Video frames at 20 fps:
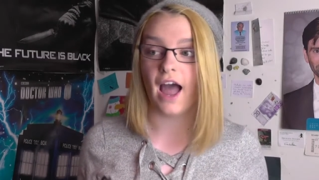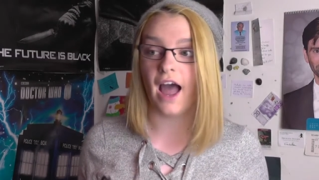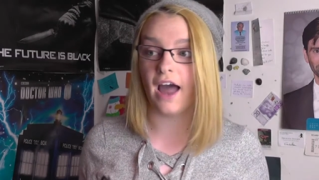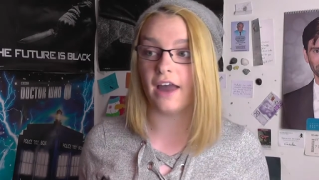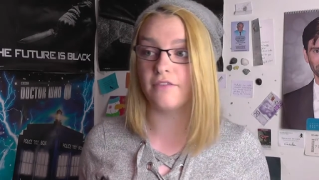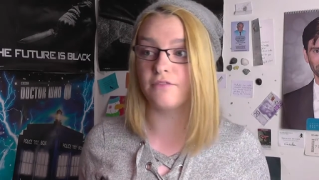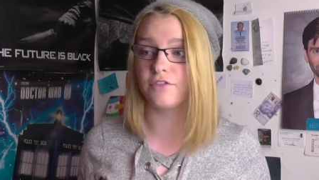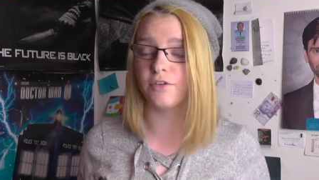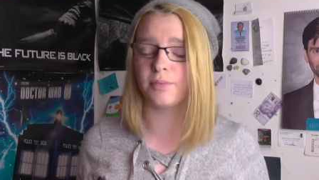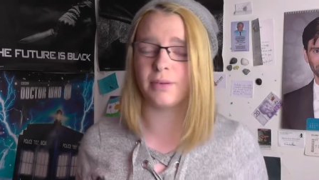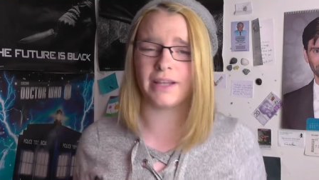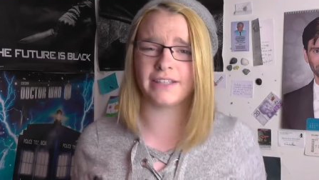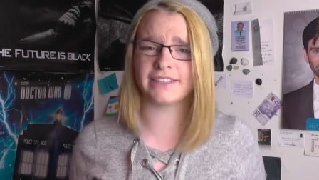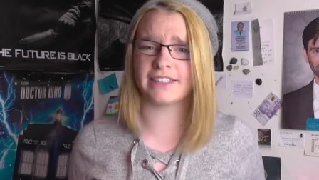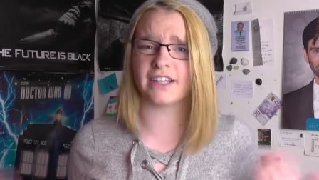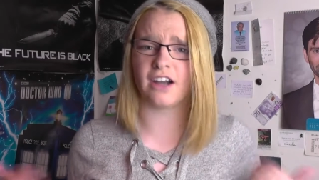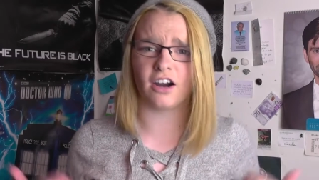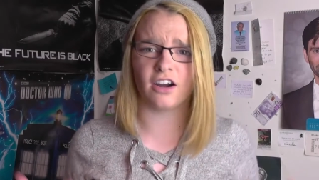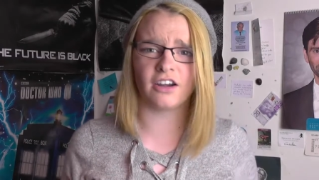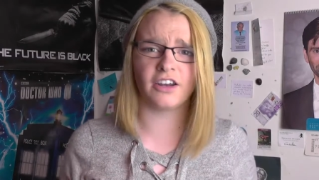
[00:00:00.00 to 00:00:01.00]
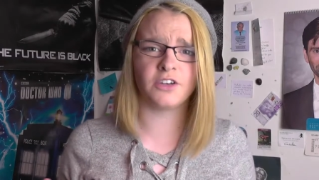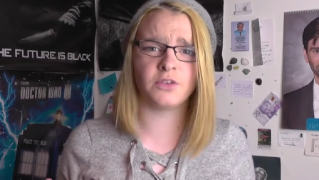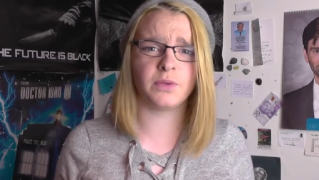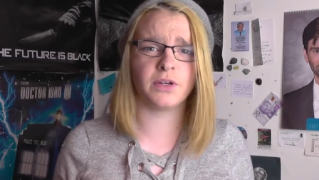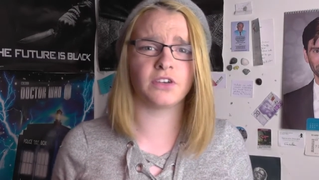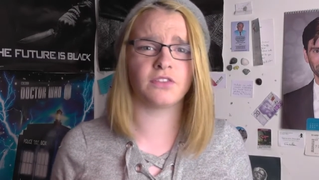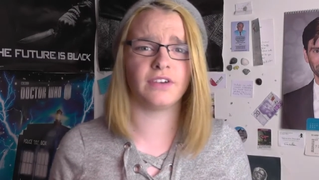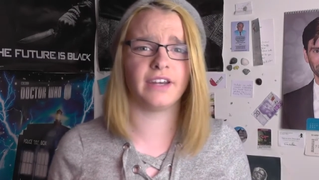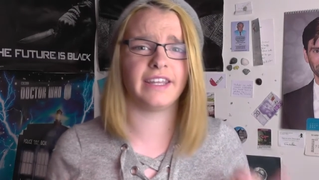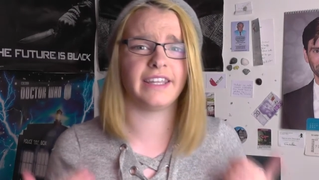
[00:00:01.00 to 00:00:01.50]
And for a place like Ireland, we
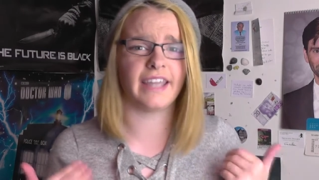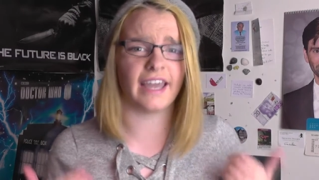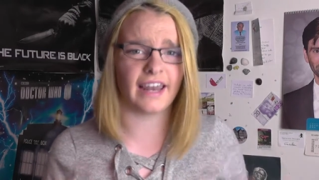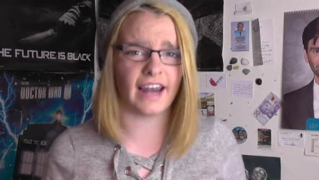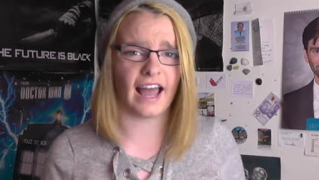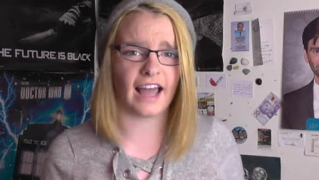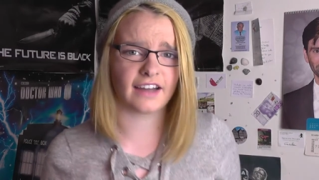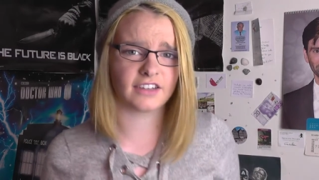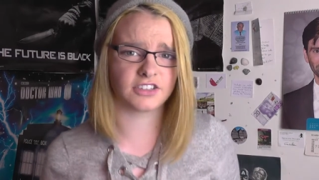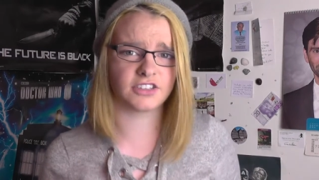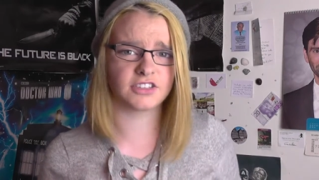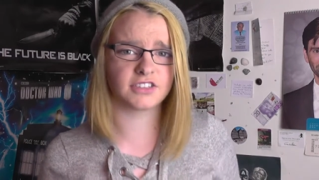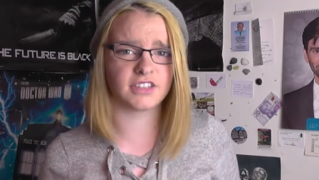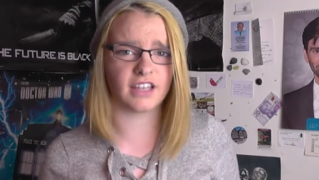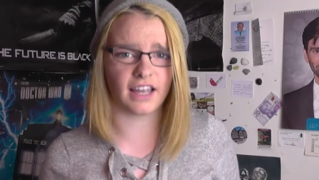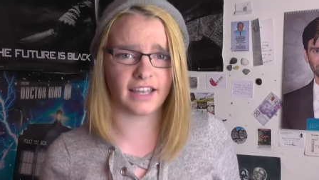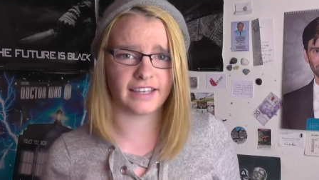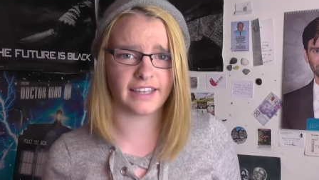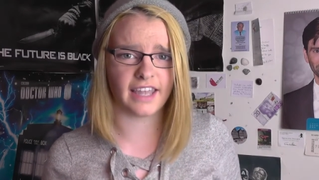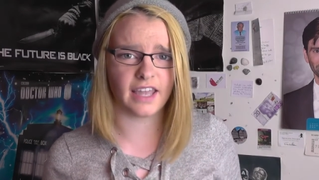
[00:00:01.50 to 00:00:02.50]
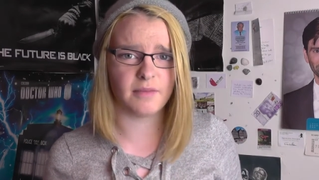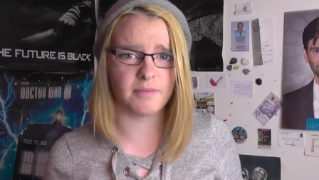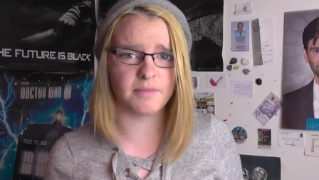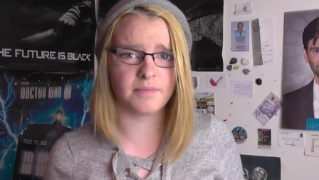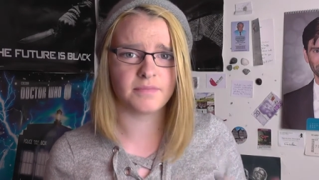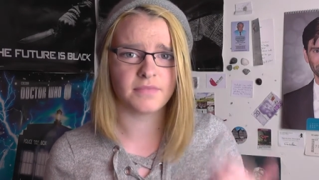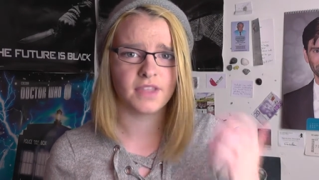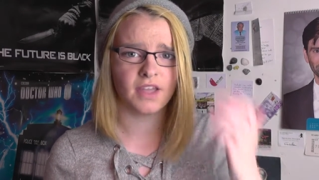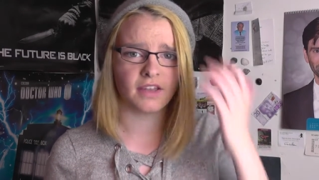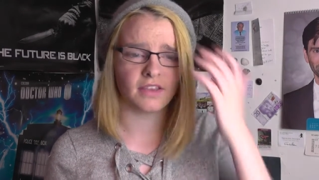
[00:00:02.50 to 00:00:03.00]
don't really get actors like
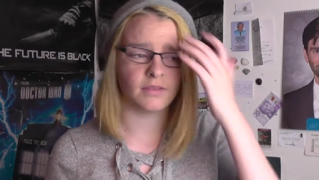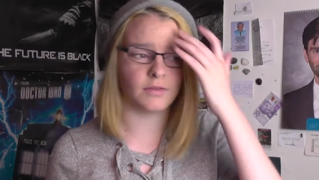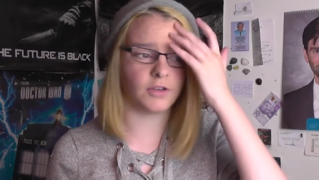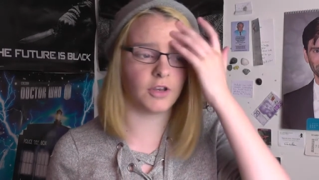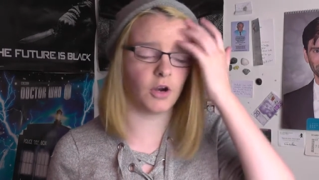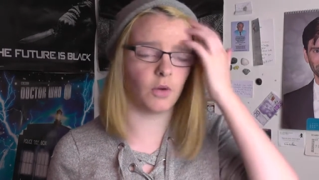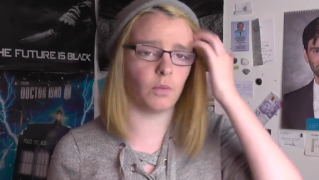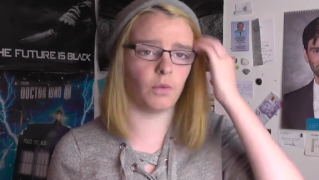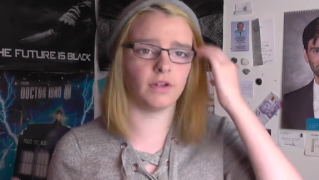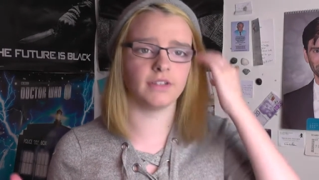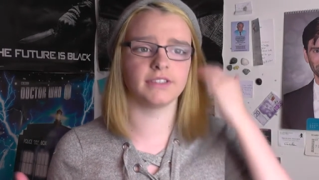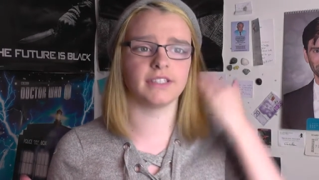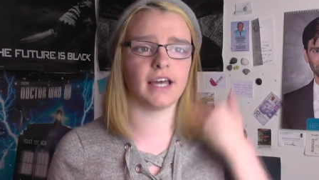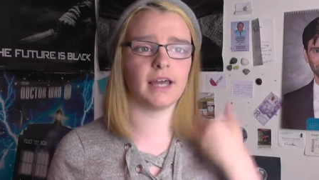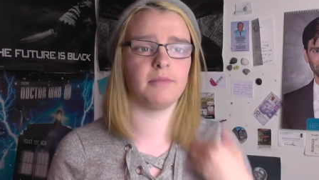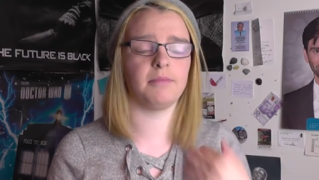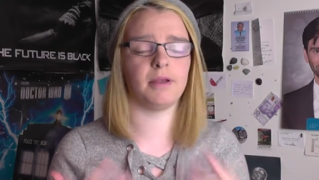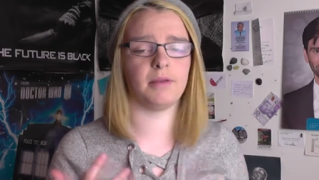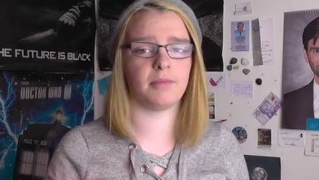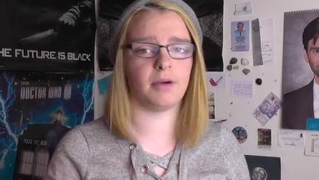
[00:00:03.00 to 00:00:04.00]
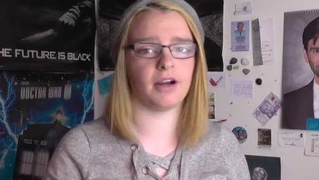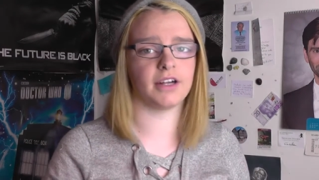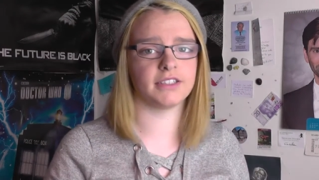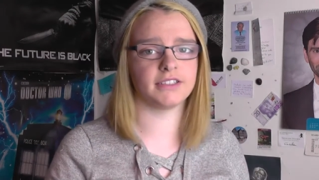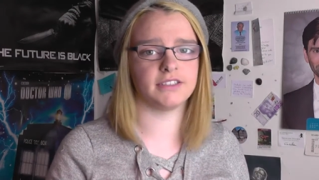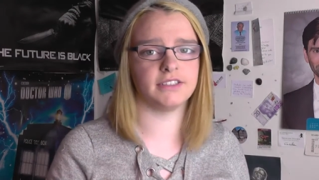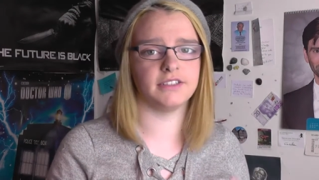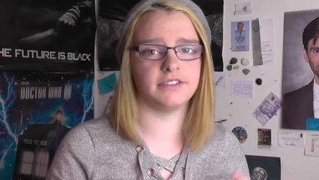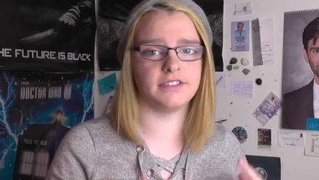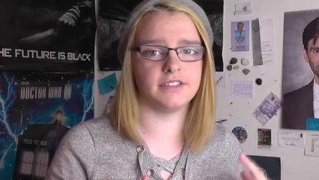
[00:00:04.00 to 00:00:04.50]
him, you know, ones that had big
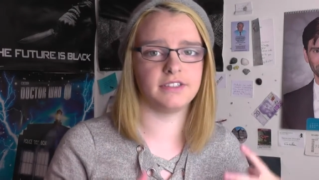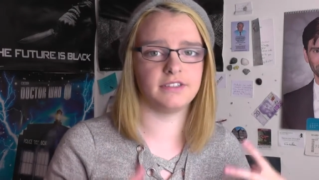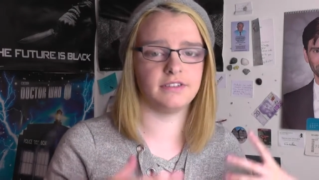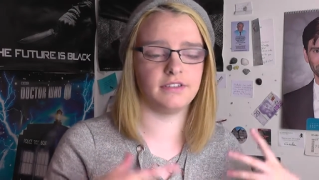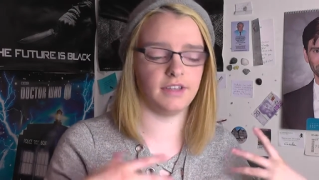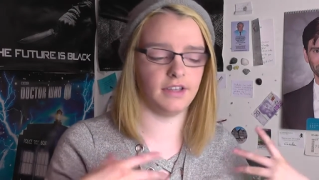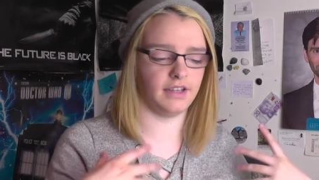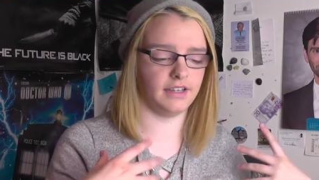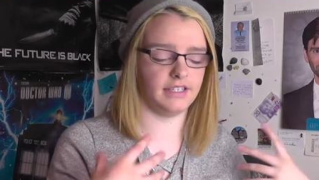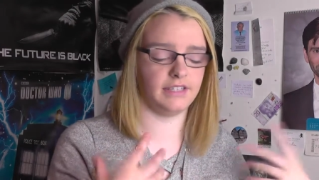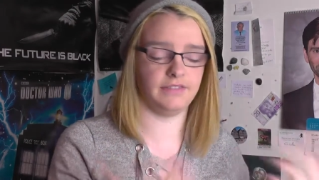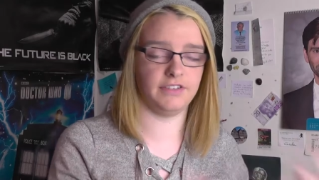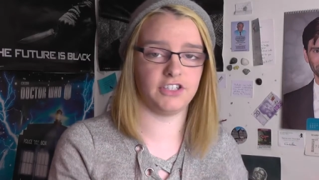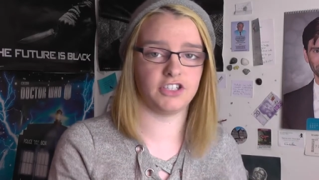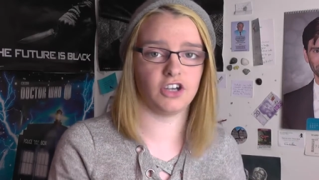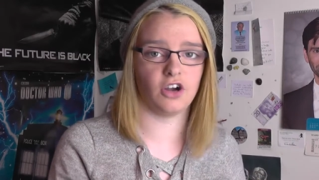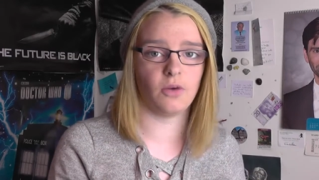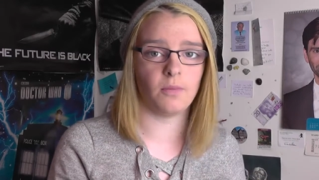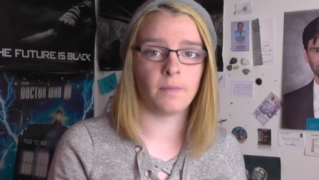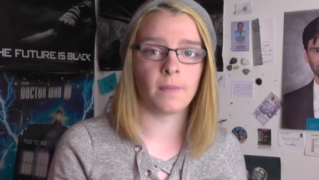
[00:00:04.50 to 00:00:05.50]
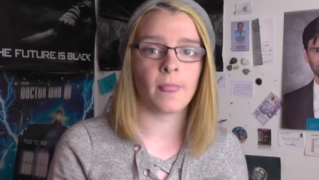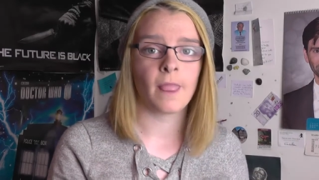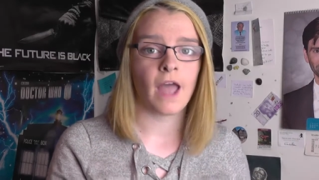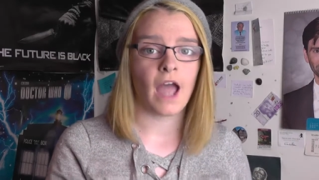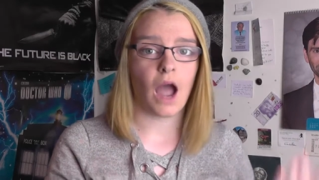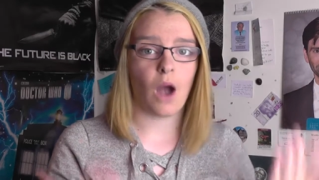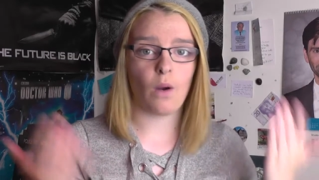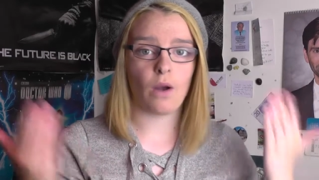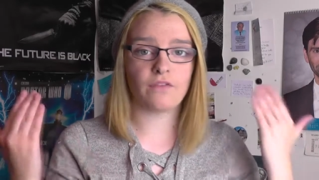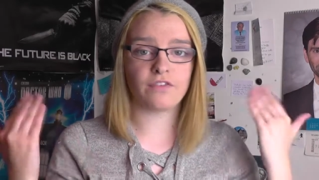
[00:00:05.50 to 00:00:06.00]
parts in the TV show.
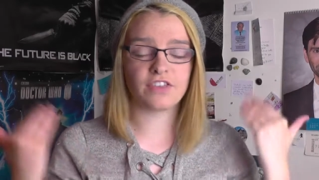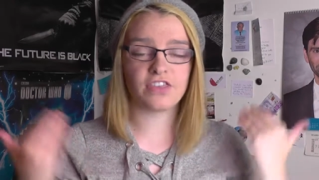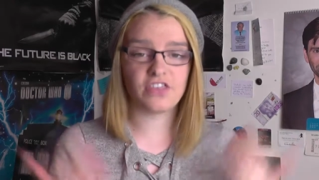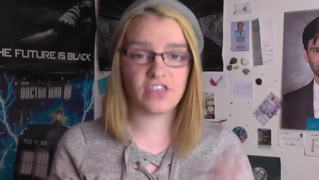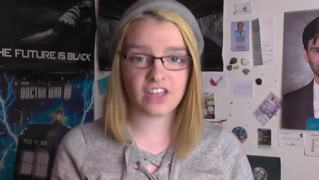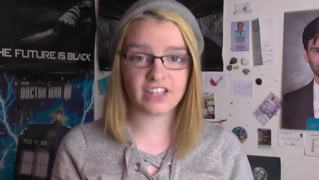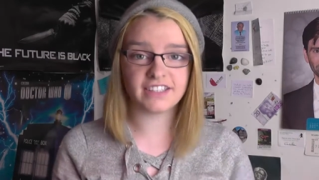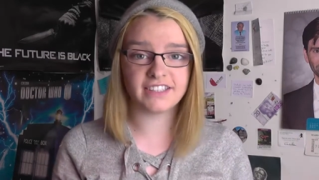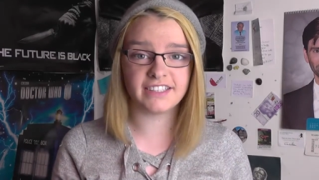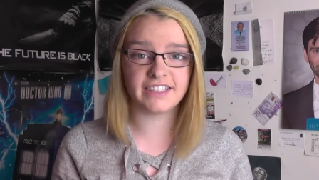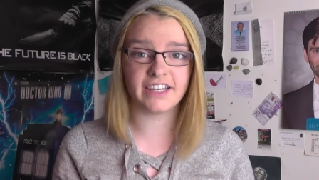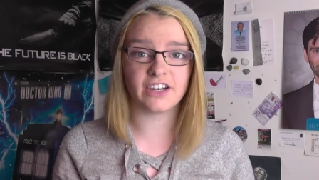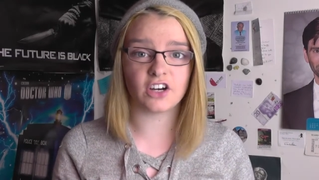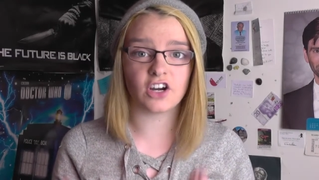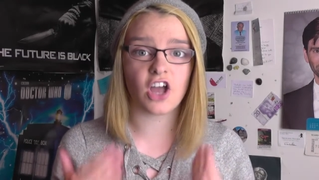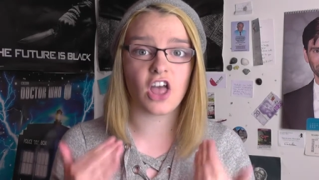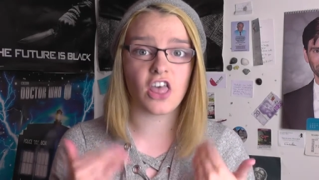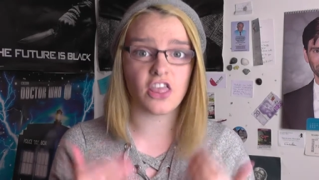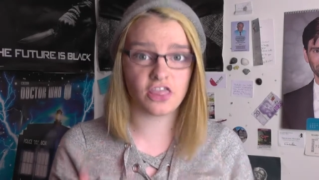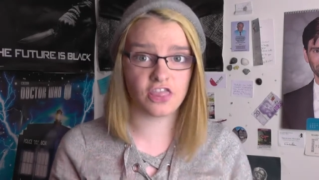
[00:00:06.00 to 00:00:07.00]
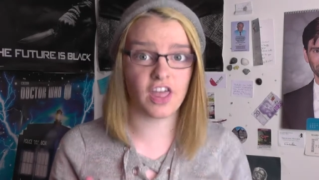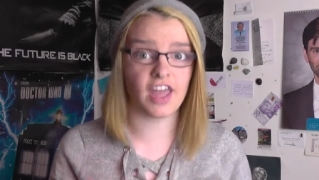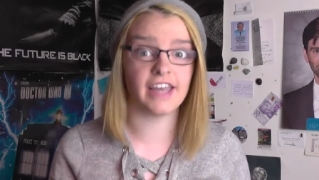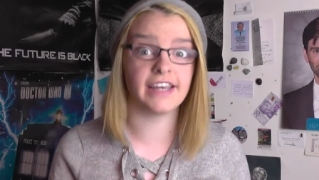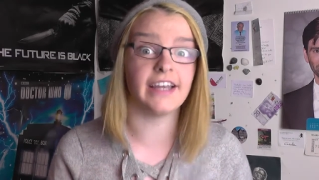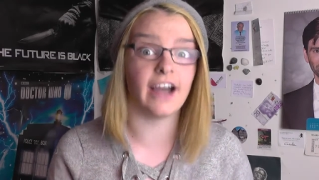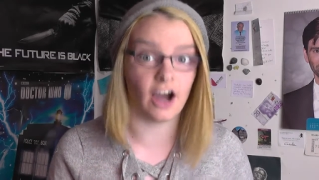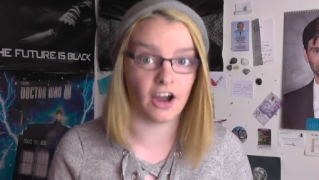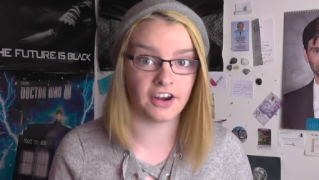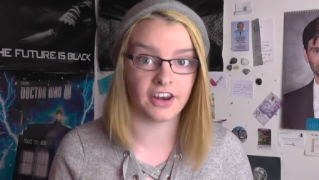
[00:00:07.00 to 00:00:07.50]
However, this year they
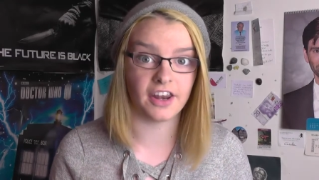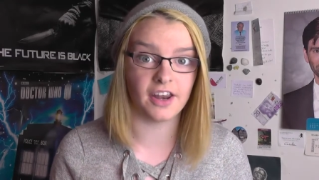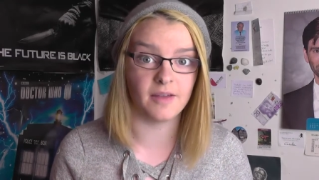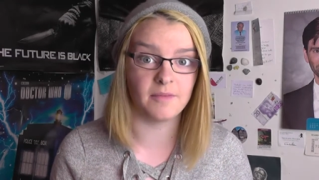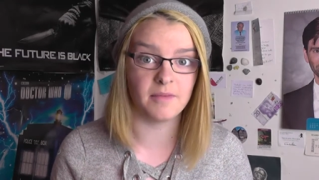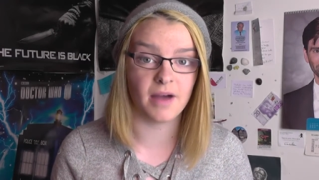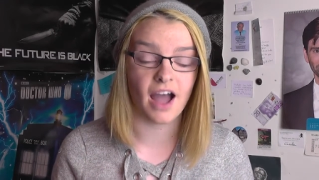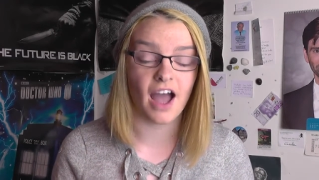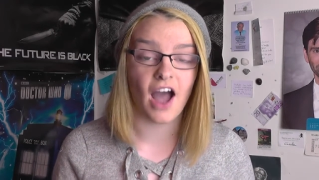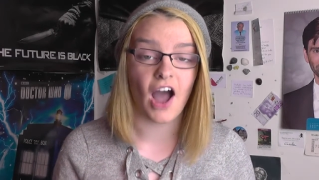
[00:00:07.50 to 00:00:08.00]
got him,